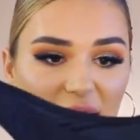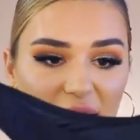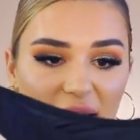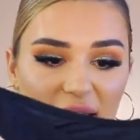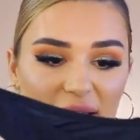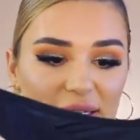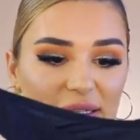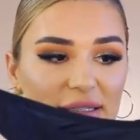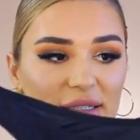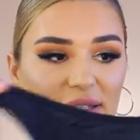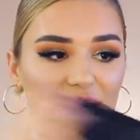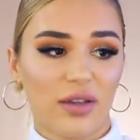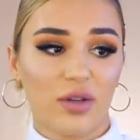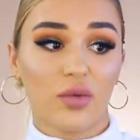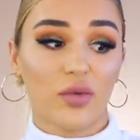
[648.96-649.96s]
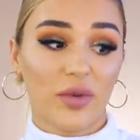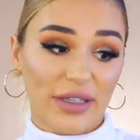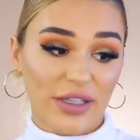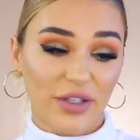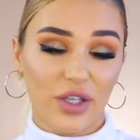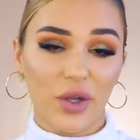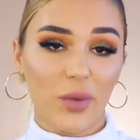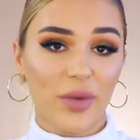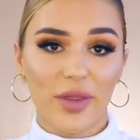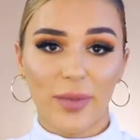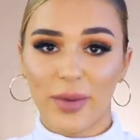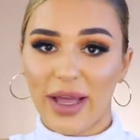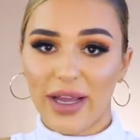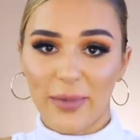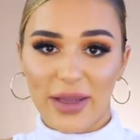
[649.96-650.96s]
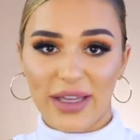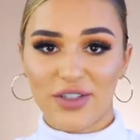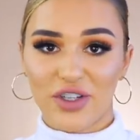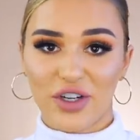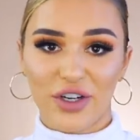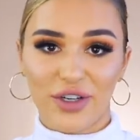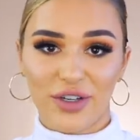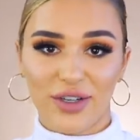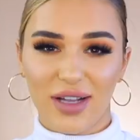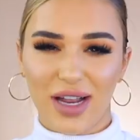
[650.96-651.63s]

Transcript: and they look really cute with the black banjo.